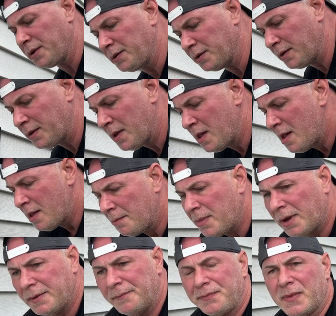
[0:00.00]
to do it.
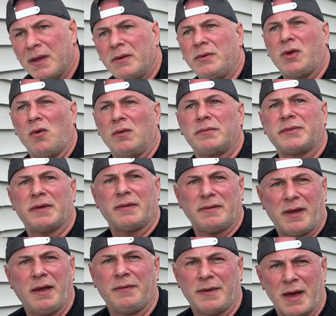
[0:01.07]
But don't just
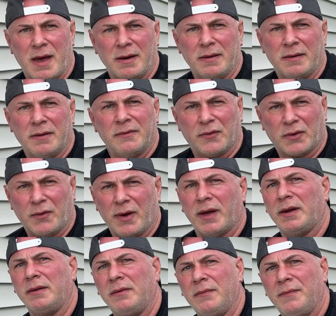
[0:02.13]
take that for
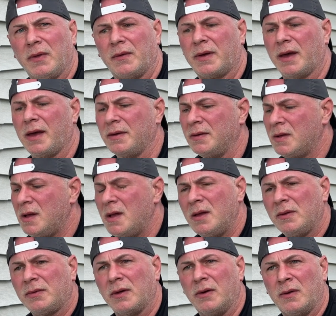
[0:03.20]
granted, okay?
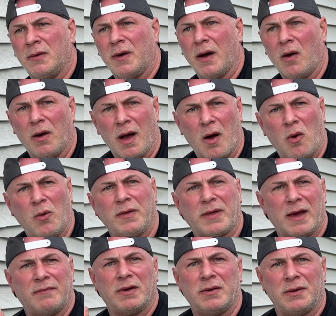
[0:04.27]
So always
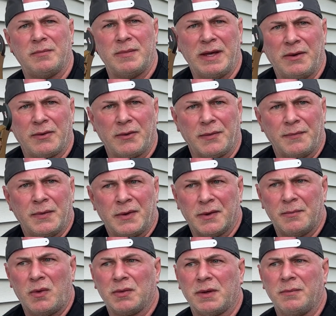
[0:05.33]
have a good meter,
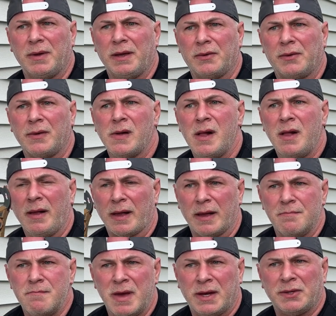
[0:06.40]
good multimeter,
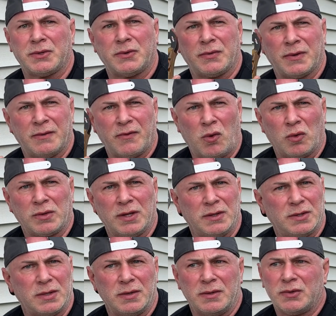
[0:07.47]
and measure the
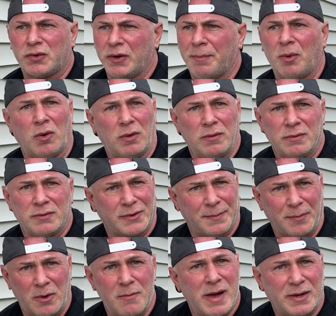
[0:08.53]
voltage triple,
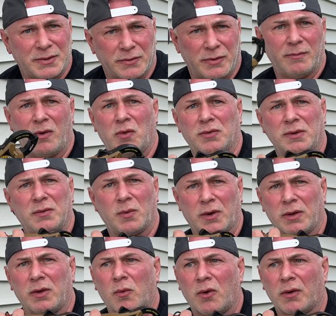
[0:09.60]
triple measure the voltage
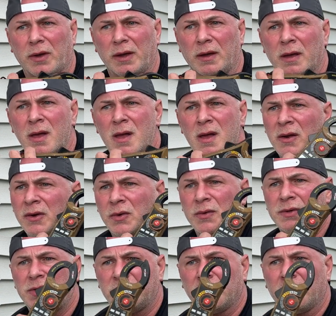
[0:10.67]
where you're working to
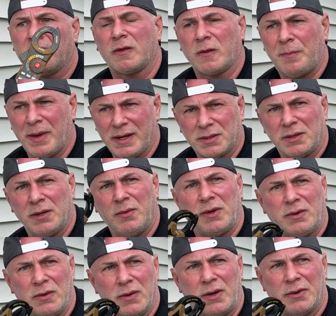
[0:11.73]
ensure, especially
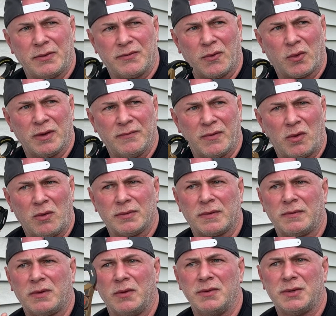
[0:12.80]
with 240
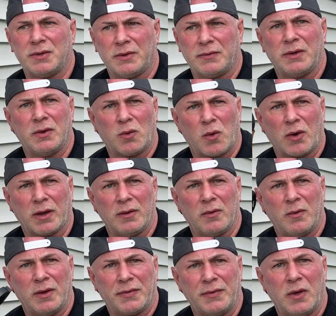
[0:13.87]
volts, to ensure that you're working
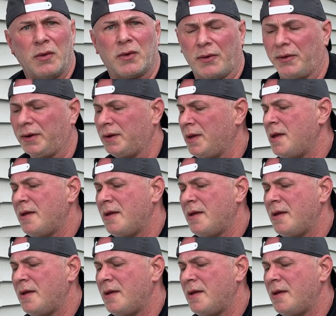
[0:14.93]
with no current.